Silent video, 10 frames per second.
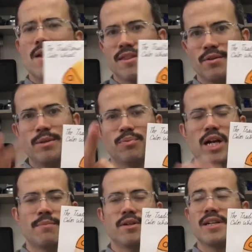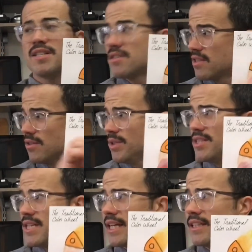3 primaries, 3
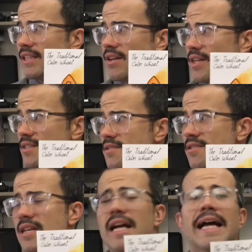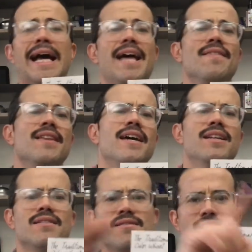secondaries, and then
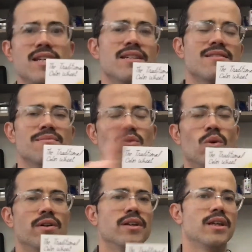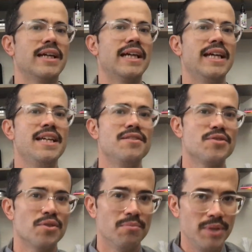6 more
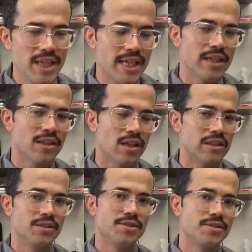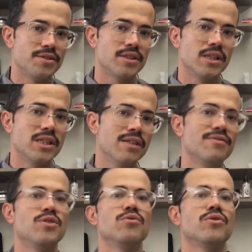intermediate colors gives
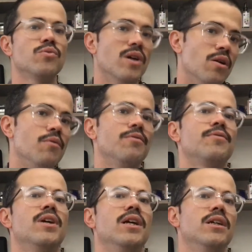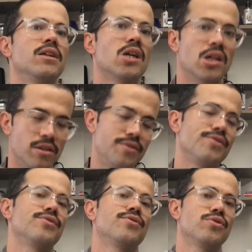you 12
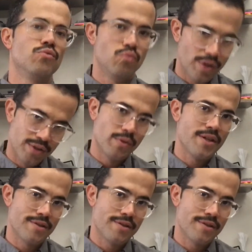colors to work with,